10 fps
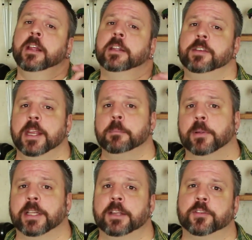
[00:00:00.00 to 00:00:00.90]
The team
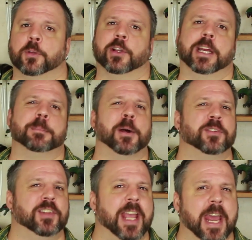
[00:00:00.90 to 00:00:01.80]
believes they're looking
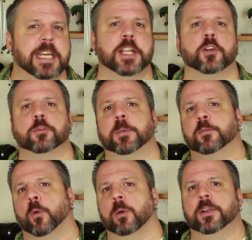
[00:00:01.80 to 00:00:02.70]
about 10 years
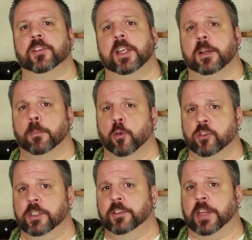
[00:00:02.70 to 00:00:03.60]
before we see
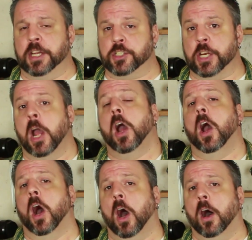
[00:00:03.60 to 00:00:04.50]
commercialization
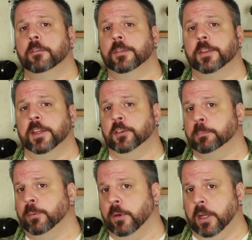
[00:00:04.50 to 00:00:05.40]
of this
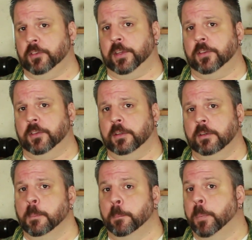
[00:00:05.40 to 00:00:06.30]
process.
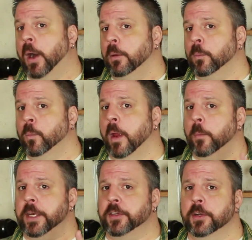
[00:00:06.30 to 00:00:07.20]
But when
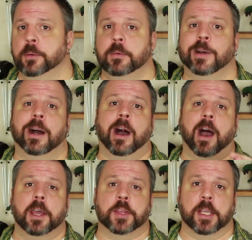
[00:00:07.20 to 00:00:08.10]
we do,
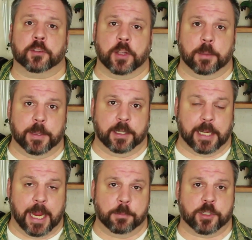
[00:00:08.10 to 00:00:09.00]
I think it's going to be a
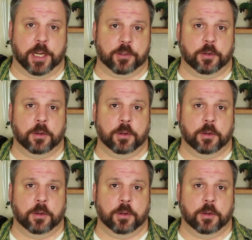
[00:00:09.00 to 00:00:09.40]
game changer.